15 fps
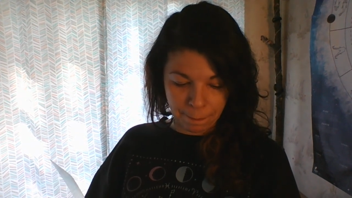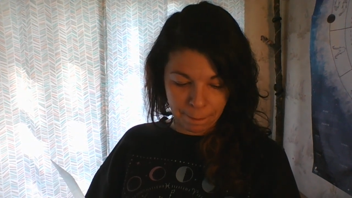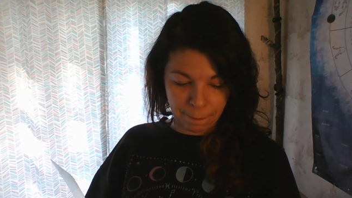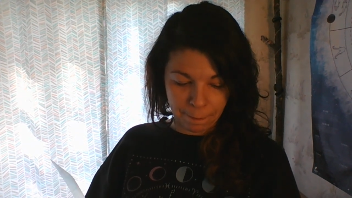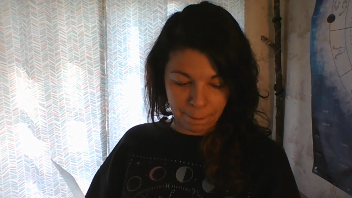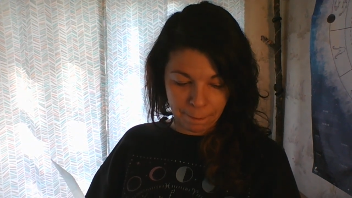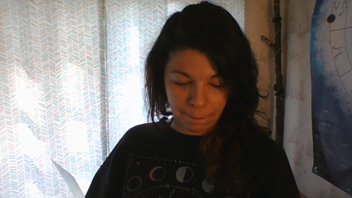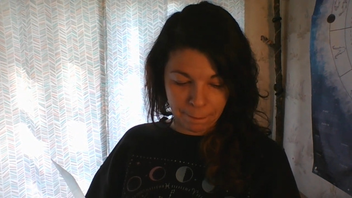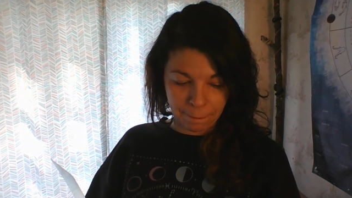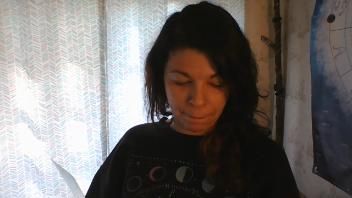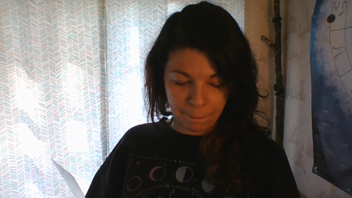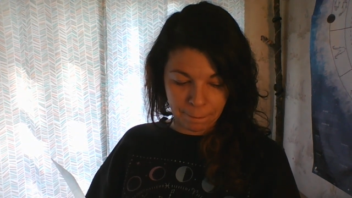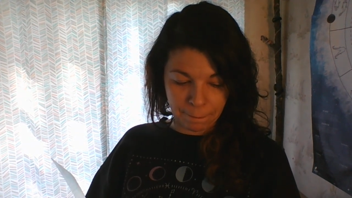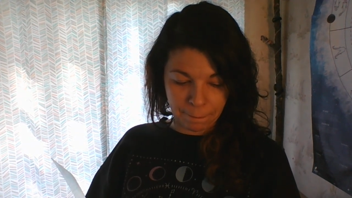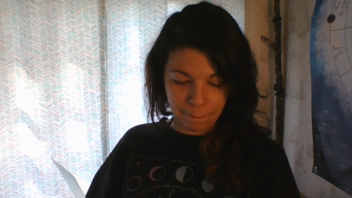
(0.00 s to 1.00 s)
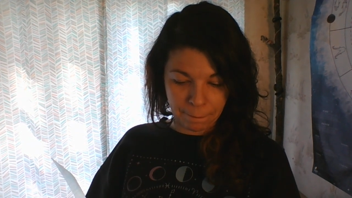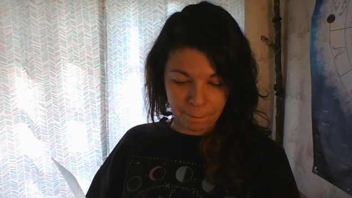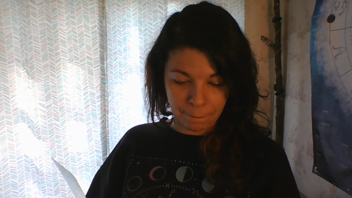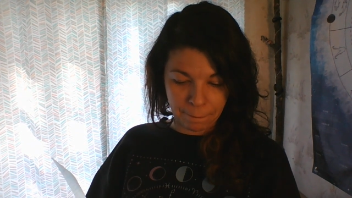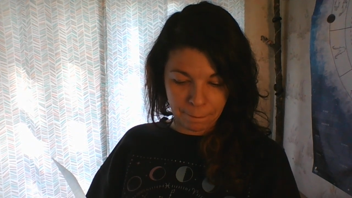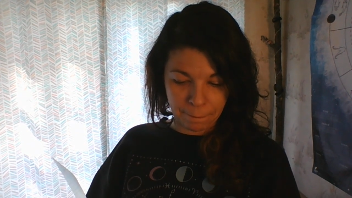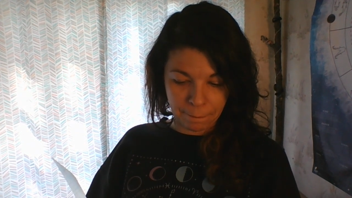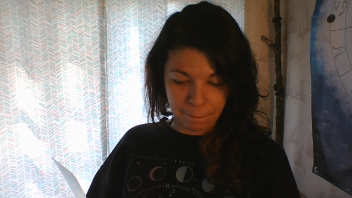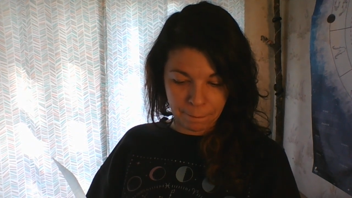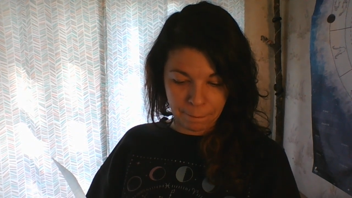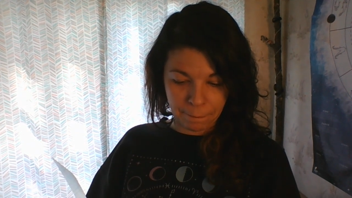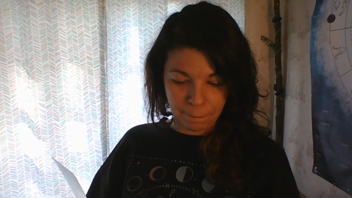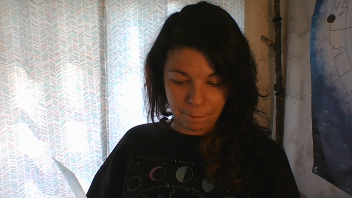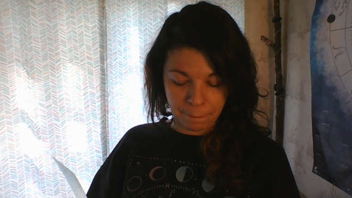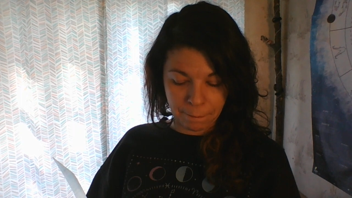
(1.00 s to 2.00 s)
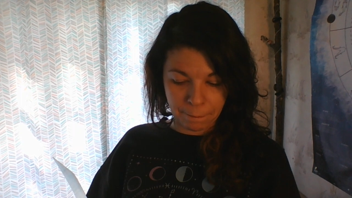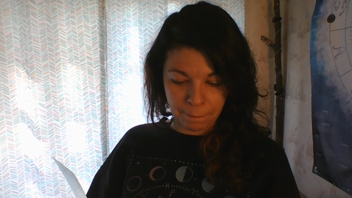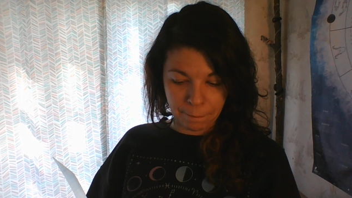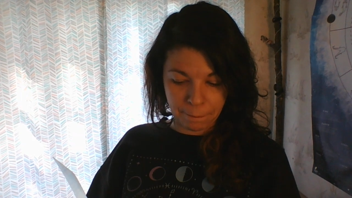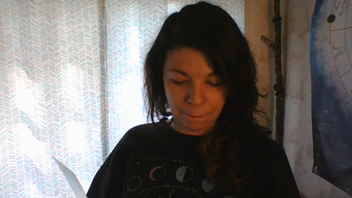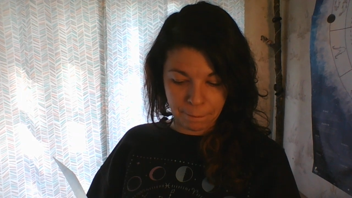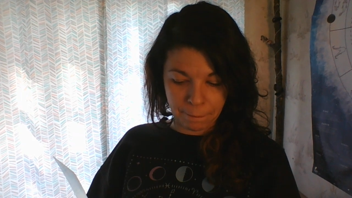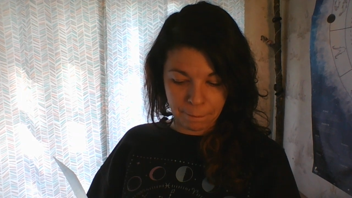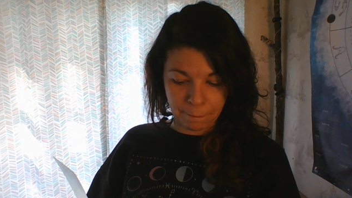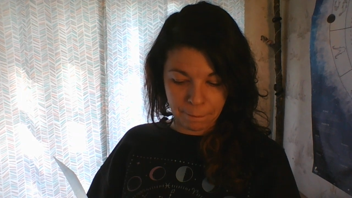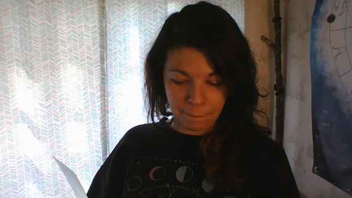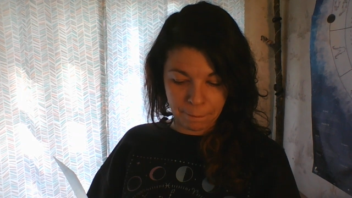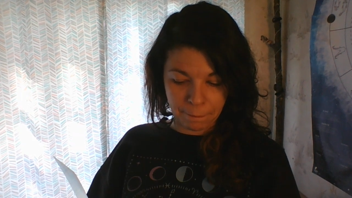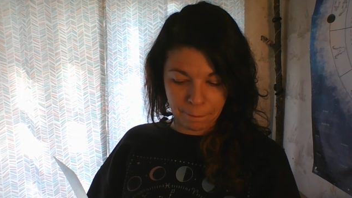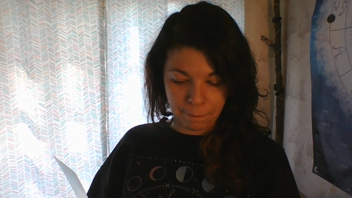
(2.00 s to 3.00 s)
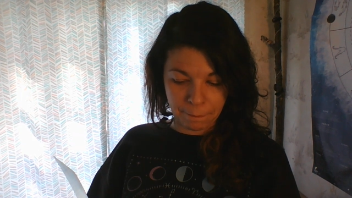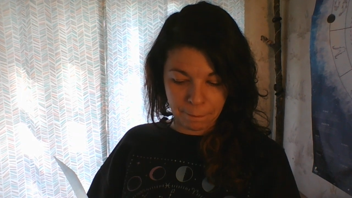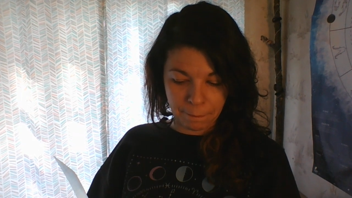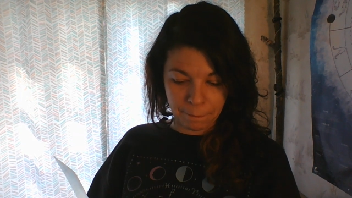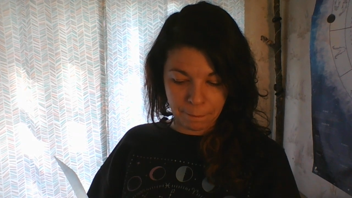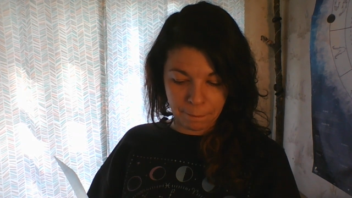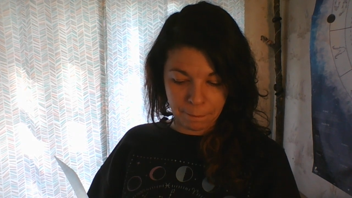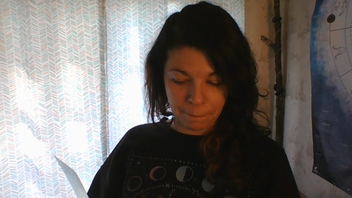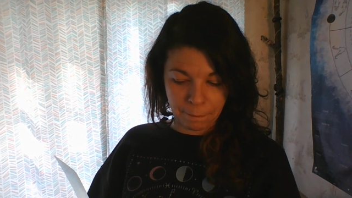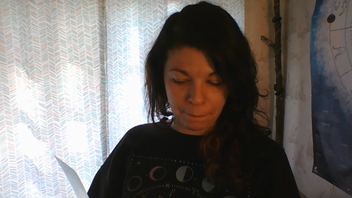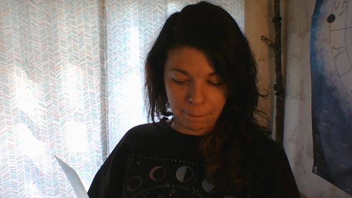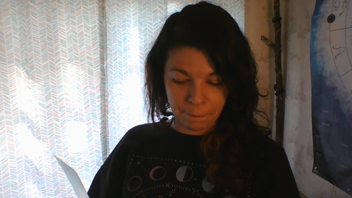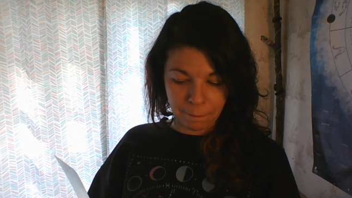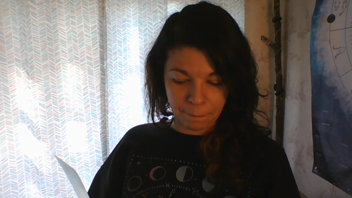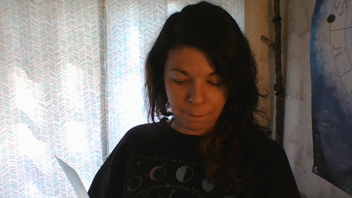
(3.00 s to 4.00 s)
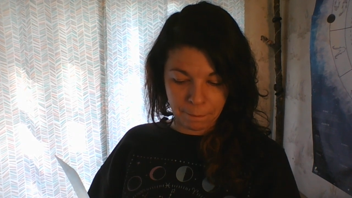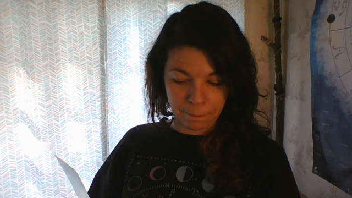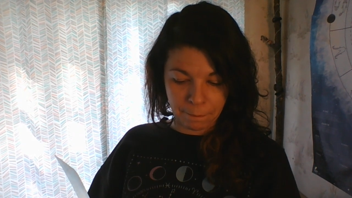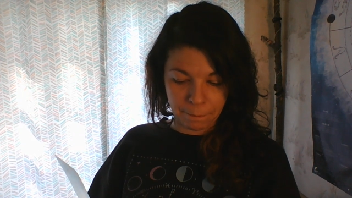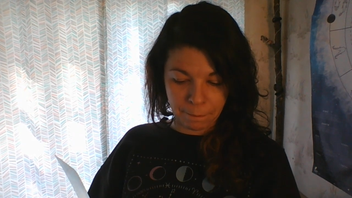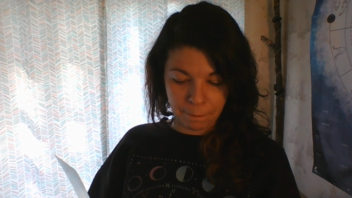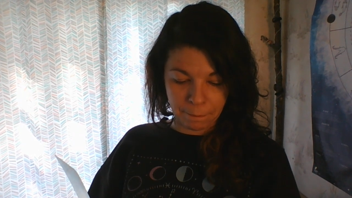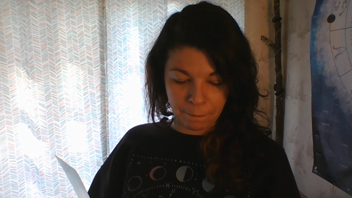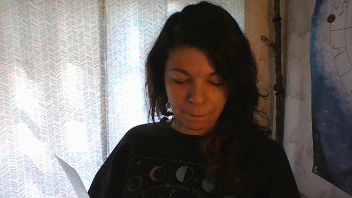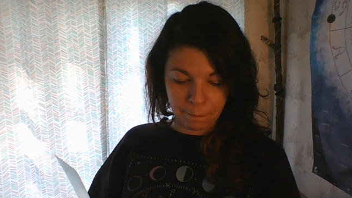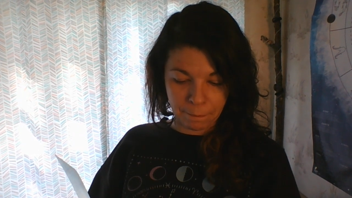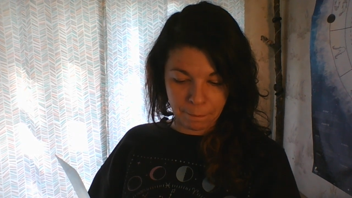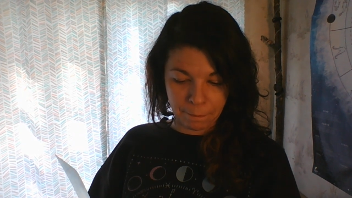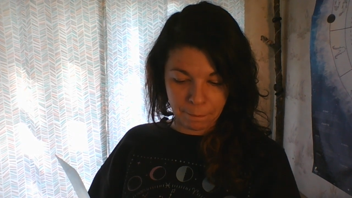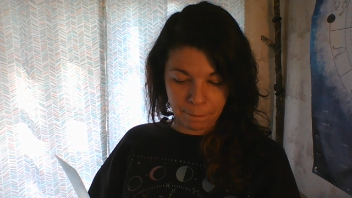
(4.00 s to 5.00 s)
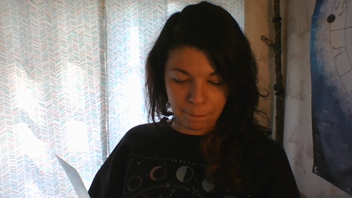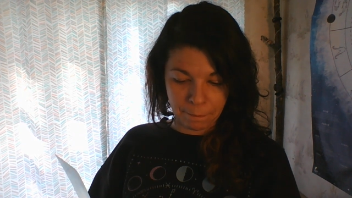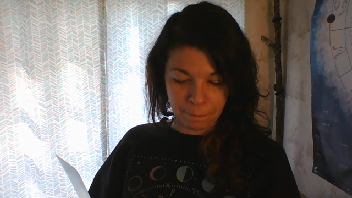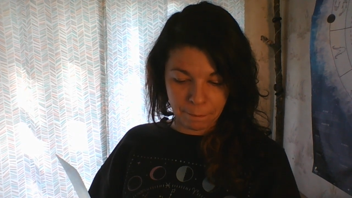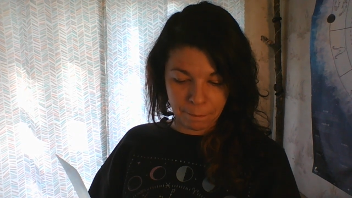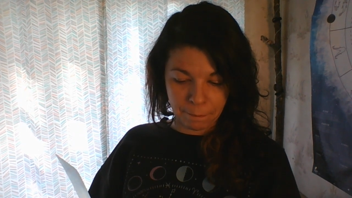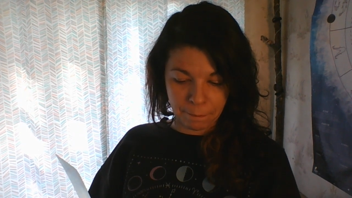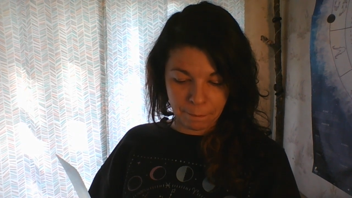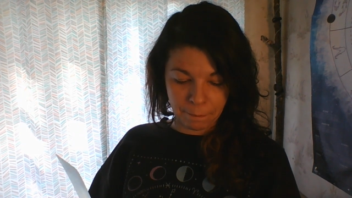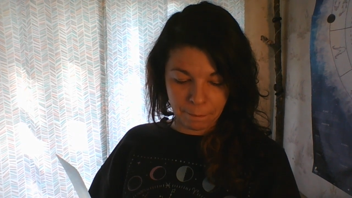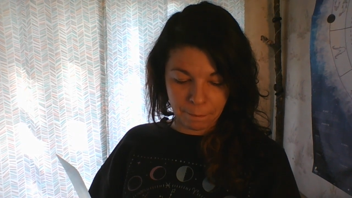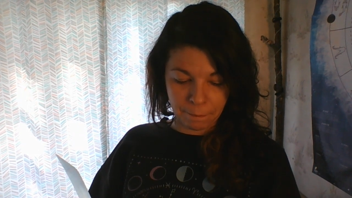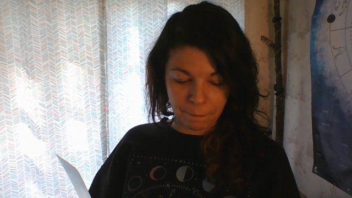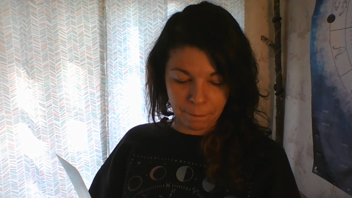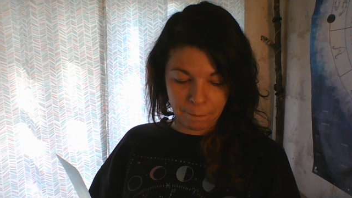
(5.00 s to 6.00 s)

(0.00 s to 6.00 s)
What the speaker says: Nobody speaks.